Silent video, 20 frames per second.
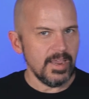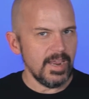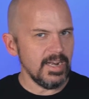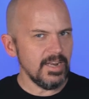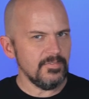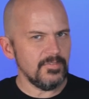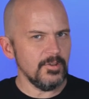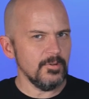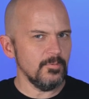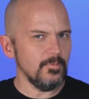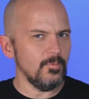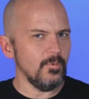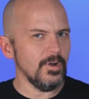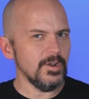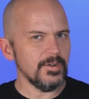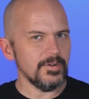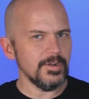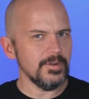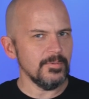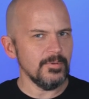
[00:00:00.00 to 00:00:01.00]
And if you're
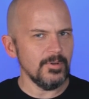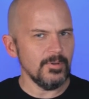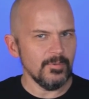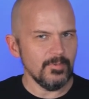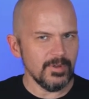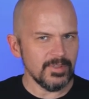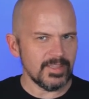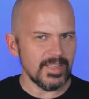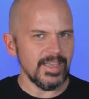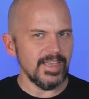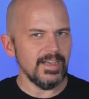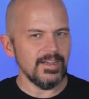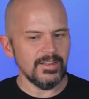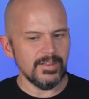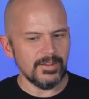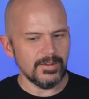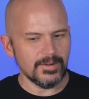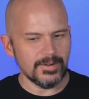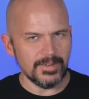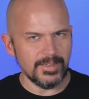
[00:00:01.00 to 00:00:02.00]
wondering, well, what the hell
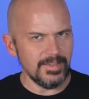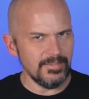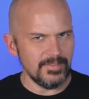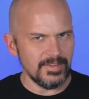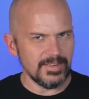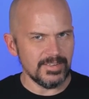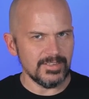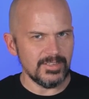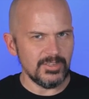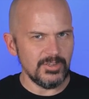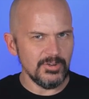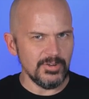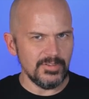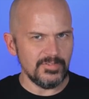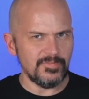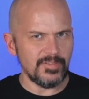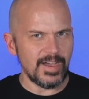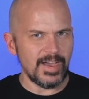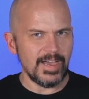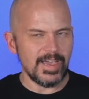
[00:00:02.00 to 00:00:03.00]
are even
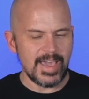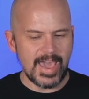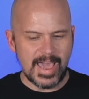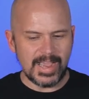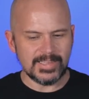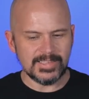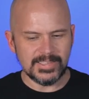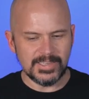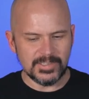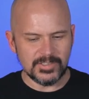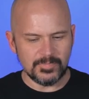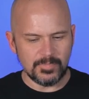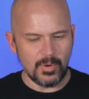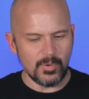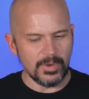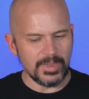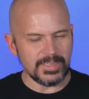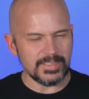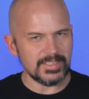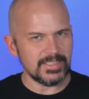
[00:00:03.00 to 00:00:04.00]
UniFi access
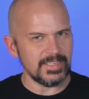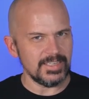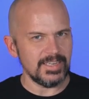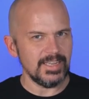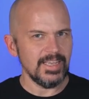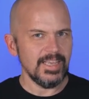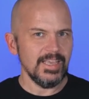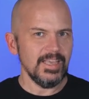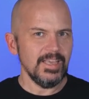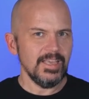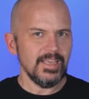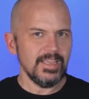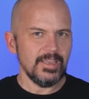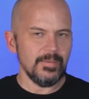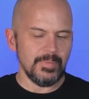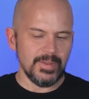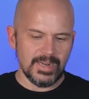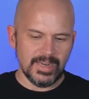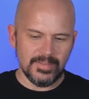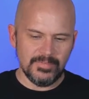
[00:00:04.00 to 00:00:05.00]
points and you've
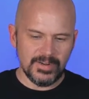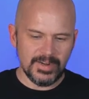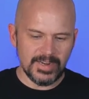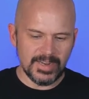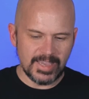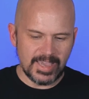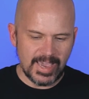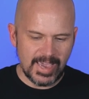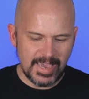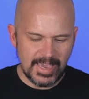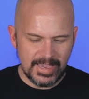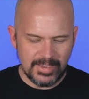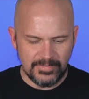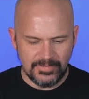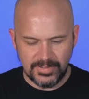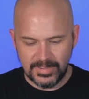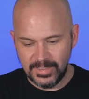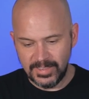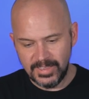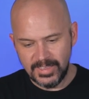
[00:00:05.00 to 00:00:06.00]
been living in a
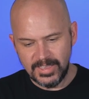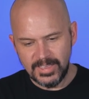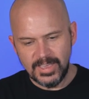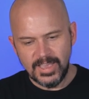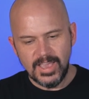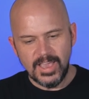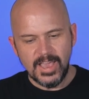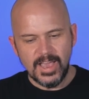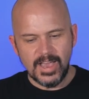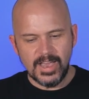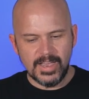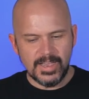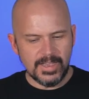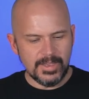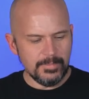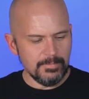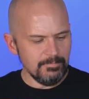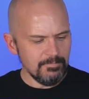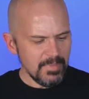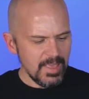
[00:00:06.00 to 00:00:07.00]
cave?
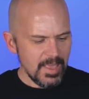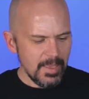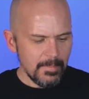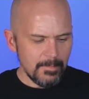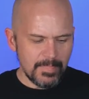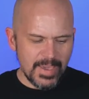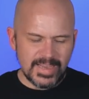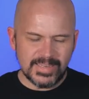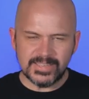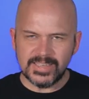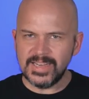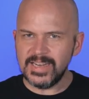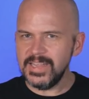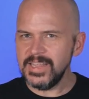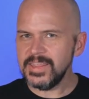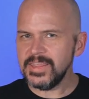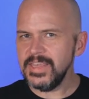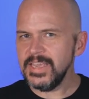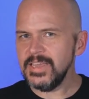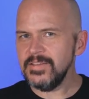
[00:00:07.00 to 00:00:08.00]
Basically,
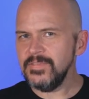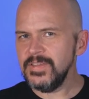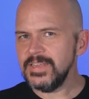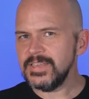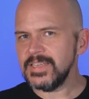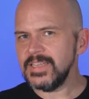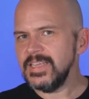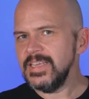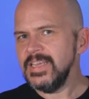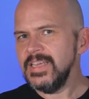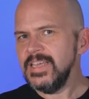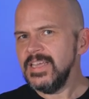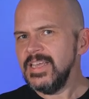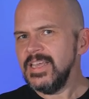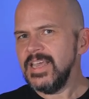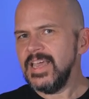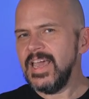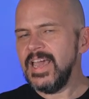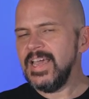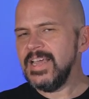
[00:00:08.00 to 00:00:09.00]
think of it
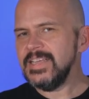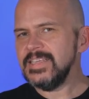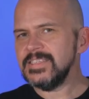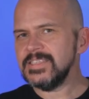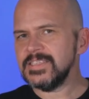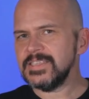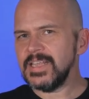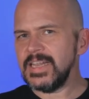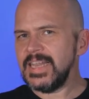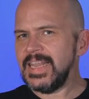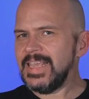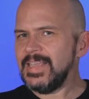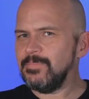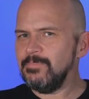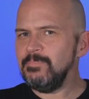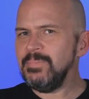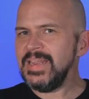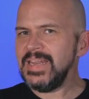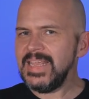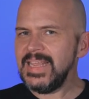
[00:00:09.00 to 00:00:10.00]
as like
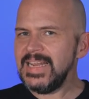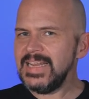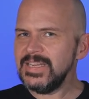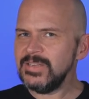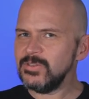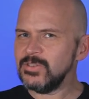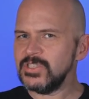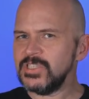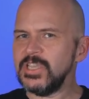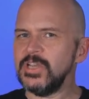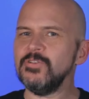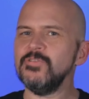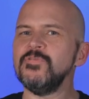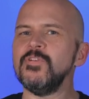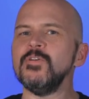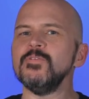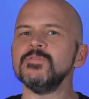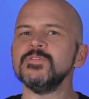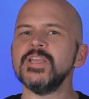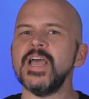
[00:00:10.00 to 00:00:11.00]
mini little cell
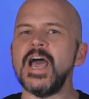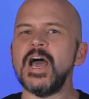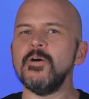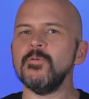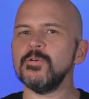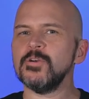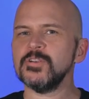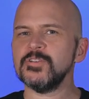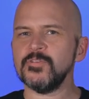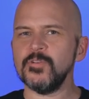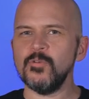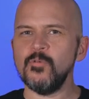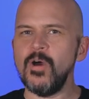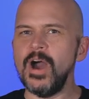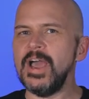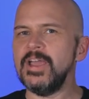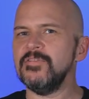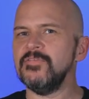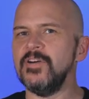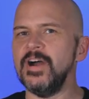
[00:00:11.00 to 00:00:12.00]
phone towers for
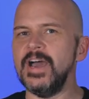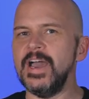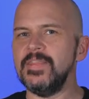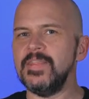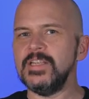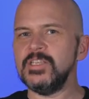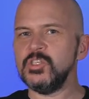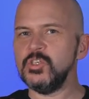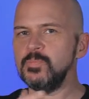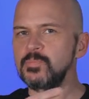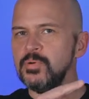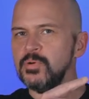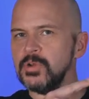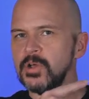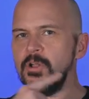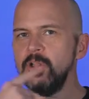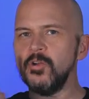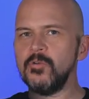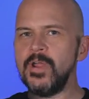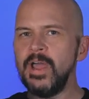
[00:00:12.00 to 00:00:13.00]
Wi-Fi that you put
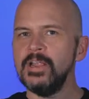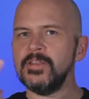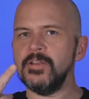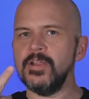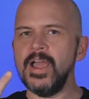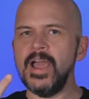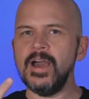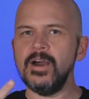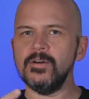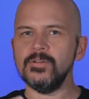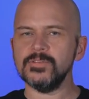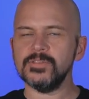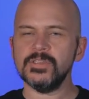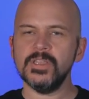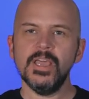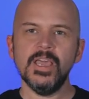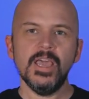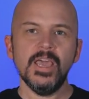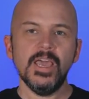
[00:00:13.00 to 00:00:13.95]
all around your house.